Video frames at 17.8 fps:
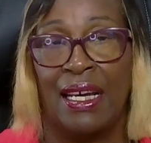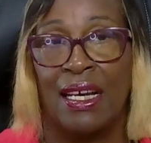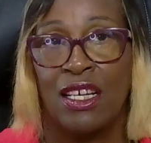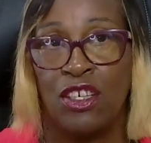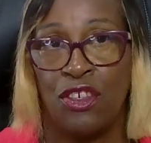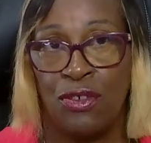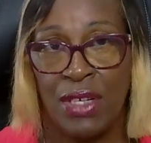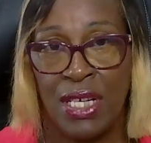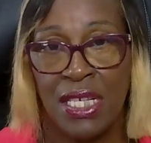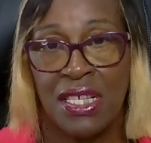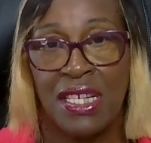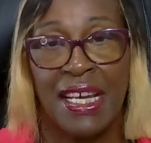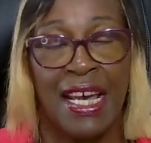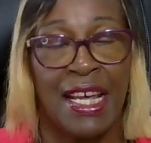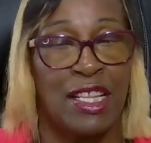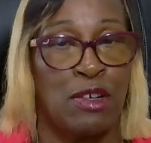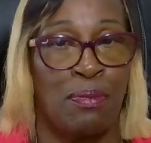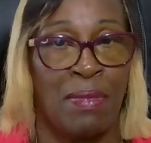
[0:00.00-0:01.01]
You need to
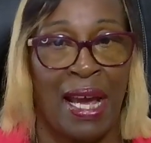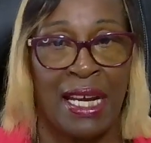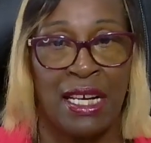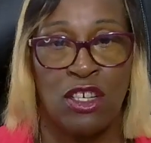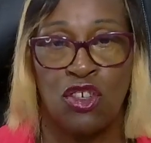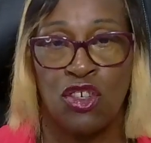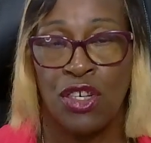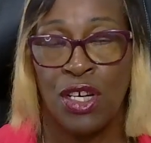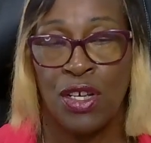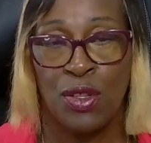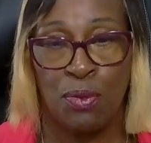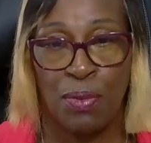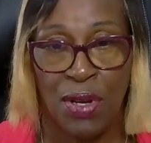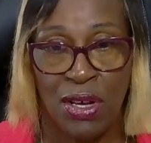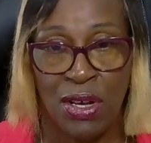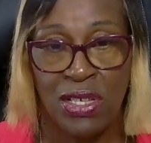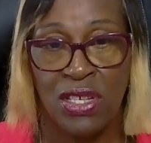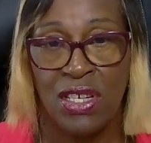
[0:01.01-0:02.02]
get the manager, the
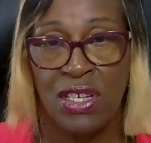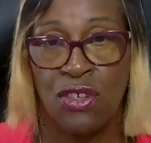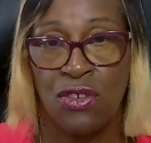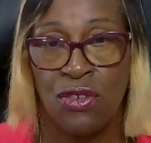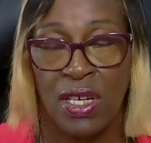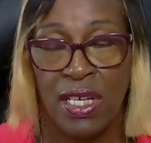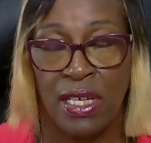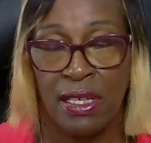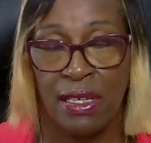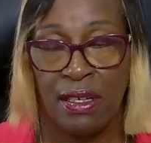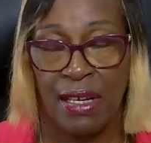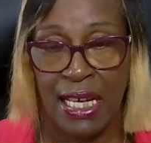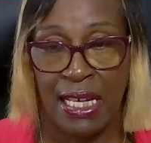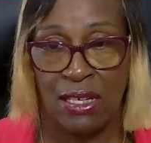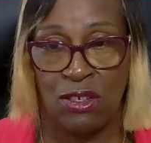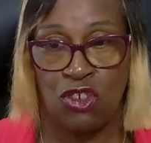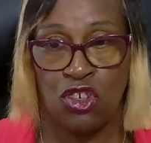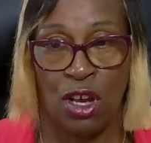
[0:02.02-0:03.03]
person in,
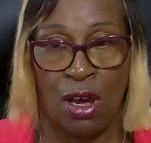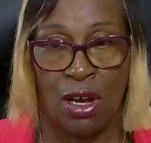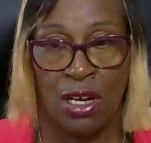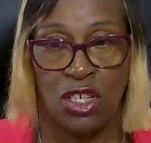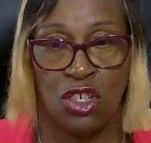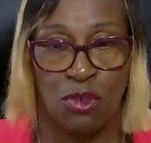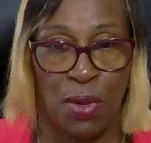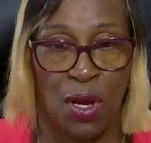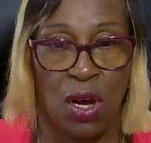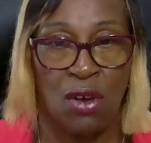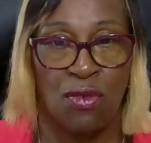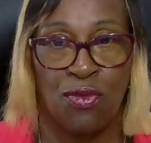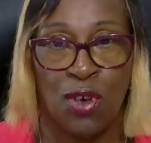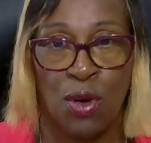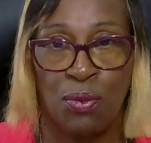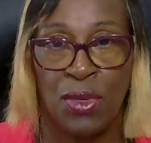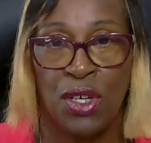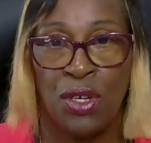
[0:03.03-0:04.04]
in charge, apart
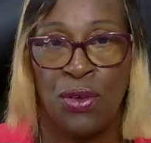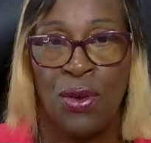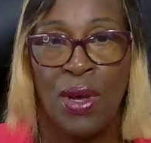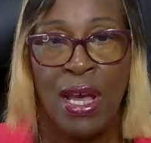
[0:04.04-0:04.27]
from you,